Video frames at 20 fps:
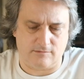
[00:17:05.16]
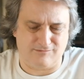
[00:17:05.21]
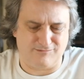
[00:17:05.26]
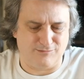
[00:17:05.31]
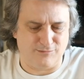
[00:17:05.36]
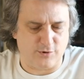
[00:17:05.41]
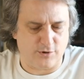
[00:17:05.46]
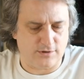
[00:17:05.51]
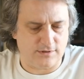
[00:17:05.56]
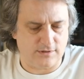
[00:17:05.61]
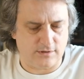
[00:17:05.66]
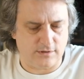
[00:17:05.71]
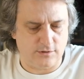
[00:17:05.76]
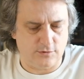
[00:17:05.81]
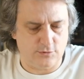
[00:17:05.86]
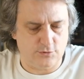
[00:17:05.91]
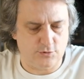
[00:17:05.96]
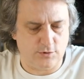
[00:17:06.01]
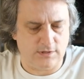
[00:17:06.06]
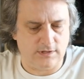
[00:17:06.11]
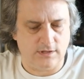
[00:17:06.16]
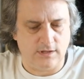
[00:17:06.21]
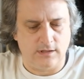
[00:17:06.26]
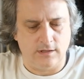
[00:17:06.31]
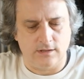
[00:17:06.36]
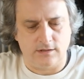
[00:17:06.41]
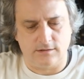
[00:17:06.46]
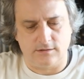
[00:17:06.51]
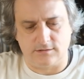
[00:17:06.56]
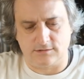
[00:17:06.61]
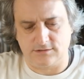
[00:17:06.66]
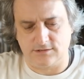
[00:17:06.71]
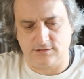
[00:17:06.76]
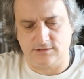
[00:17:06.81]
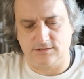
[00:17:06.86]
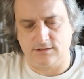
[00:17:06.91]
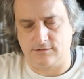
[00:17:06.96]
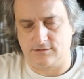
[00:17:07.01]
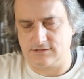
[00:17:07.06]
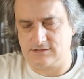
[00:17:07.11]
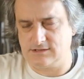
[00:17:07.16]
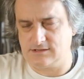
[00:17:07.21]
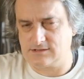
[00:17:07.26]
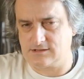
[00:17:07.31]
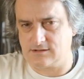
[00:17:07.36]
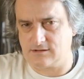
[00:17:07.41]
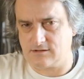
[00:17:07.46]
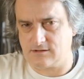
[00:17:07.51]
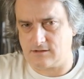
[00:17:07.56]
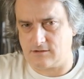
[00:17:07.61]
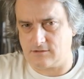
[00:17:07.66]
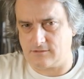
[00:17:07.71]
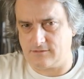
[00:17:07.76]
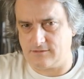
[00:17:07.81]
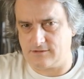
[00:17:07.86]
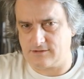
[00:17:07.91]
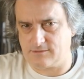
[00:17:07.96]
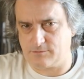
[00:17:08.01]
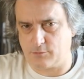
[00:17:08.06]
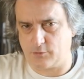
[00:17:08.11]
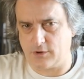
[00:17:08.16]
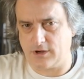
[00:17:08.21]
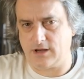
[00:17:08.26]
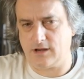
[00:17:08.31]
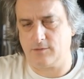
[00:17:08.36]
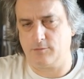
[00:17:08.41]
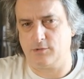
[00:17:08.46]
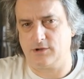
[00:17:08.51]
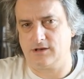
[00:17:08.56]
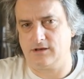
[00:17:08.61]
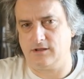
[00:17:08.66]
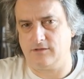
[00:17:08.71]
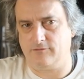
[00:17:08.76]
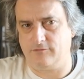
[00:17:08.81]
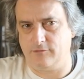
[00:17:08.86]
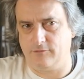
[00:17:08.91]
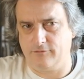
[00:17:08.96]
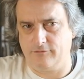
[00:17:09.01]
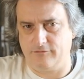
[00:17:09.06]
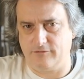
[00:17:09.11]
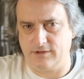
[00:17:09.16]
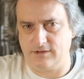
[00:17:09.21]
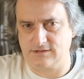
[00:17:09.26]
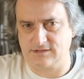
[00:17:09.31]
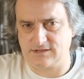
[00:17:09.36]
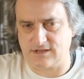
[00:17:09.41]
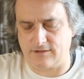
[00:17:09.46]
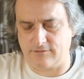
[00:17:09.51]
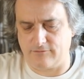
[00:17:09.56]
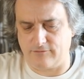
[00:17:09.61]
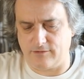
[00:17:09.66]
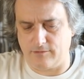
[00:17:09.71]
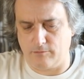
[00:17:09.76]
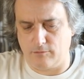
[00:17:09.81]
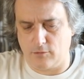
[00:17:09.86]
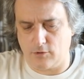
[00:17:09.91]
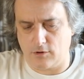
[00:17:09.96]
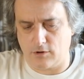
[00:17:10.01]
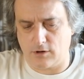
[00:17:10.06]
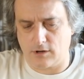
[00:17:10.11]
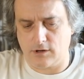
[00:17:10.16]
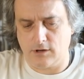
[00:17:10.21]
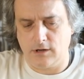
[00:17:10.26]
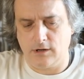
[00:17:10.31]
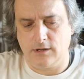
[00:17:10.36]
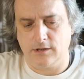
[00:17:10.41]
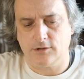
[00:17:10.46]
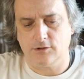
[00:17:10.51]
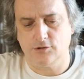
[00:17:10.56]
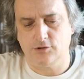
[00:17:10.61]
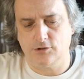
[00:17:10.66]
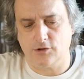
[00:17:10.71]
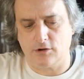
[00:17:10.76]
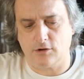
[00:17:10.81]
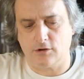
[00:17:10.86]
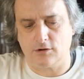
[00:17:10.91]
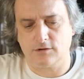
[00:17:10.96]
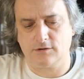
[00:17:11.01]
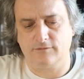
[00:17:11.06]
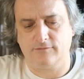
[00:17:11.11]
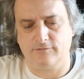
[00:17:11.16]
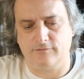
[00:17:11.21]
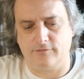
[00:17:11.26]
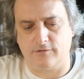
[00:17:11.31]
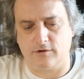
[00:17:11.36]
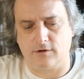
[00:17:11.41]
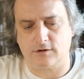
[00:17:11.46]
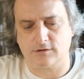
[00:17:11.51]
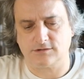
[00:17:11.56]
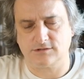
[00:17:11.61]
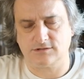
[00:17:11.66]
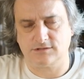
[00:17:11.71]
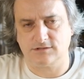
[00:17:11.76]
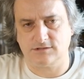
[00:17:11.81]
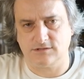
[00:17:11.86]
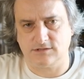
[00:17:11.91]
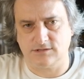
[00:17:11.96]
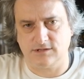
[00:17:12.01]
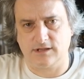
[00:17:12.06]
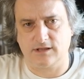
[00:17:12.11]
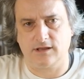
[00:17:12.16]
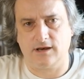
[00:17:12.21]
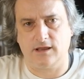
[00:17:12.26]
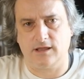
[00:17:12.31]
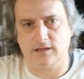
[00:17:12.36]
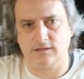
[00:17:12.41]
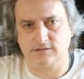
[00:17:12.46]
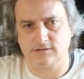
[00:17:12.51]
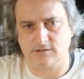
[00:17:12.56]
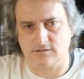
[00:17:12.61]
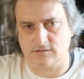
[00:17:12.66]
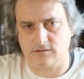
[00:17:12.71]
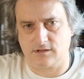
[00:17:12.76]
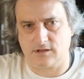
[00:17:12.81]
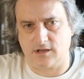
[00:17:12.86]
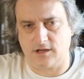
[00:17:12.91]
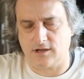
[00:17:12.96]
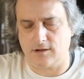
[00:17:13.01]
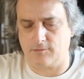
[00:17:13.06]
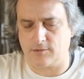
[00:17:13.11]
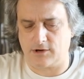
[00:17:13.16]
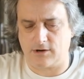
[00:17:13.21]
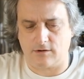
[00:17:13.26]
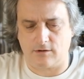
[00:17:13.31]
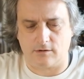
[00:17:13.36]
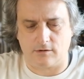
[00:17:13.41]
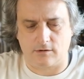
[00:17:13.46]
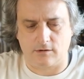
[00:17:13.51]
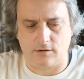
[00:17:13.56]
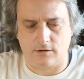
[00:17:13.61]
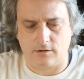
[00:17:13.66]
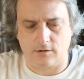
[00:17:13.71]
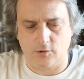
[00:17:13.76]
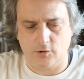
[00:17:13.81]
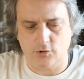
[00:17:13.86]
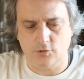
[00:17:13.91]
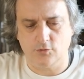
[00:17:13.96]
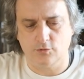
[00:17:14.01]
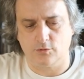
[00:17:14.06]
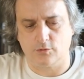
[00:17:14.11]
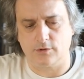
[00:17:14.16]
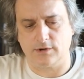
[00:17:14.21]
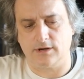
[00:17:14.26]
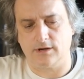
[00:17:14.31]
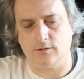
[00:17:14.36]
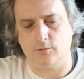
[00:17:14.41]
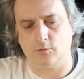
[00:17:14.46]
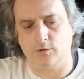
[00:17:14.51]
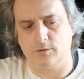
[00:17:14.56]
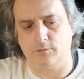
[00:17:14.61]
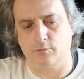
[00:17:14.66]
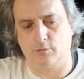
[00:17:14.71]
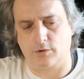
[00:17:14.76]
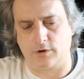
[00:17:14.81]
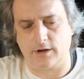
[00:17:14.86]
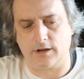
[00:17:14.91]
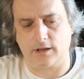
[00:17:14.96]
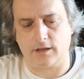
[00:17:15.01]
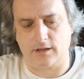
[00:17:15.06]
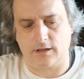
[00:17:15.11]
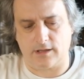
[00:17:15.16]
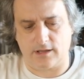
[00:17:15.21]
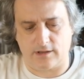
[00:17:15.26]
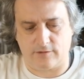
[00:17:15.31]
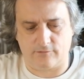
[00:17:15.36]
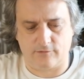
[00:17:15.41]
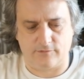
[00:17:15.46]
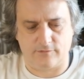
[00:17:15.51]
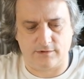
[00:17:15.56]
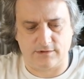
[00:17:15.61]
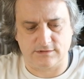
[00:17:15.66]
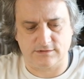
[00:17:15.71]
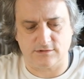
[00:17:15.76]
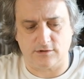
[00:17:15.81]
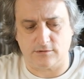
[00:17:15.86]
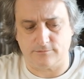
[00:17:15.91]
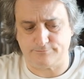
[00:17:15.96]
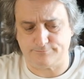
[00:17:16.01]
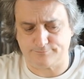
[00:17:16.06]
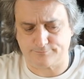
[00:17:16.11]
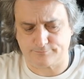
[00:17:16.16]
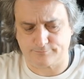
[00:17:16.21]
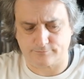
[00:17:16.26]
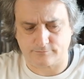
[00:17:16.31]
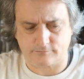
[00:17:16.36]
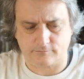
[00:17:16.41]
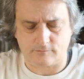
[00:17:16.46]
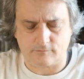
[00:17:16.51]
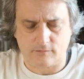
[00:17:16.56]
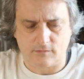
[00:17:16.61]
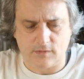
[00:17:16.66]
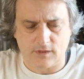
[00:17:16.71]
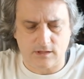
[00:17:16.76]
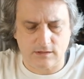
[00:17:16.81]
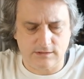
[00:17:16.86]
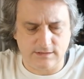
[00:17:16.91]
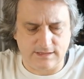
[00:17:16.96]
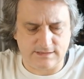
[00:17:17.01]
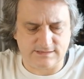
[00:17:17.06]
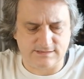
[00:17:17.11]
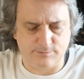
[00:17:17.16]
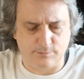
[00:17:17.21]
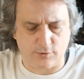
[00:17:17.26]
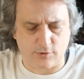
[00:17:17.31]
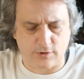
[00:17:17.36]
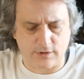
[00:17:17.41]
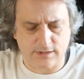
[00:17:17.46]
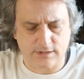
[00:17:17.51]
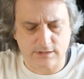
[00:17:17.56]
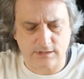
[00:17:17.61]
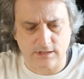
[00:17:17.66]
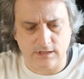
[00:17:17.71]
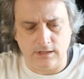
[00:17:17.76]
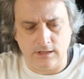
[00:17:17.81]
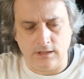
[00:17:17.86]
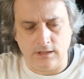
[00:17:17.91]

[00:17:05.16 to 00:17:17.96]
more than usual, there's the resistance of the spring, but if you feel something more, don't force the lens on the camera, or you really will break everything. So that's the point.